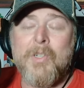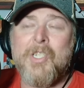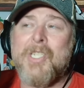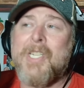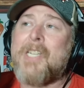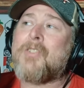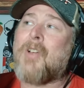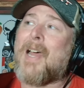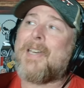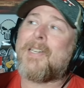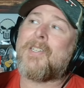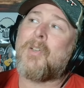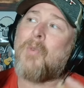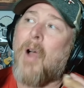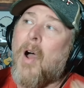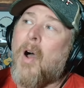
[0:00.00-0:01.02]
She tried to
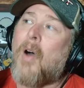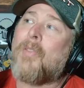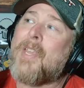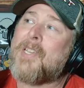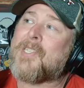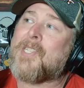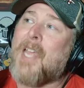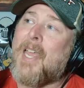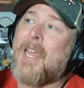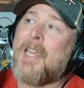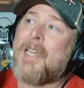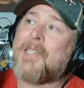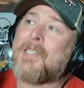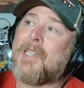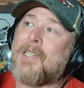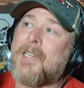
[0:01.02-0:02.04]
do all these
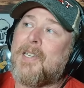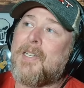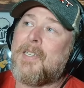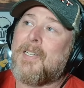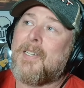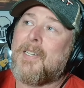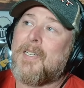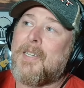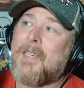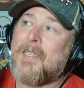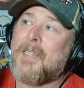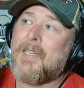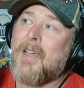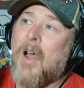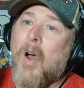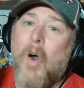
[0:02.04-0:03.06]
things
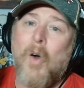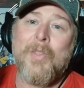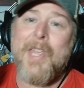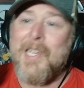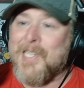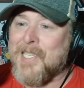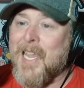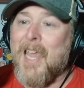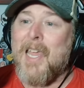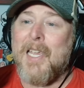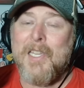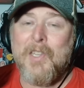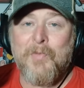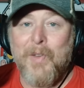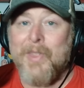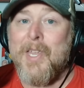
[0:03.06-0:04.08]
all these
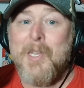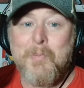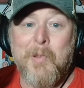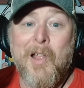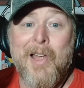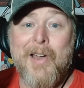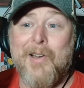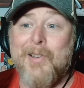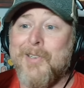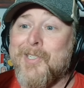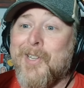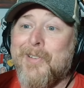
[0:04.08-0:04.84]
things for these players.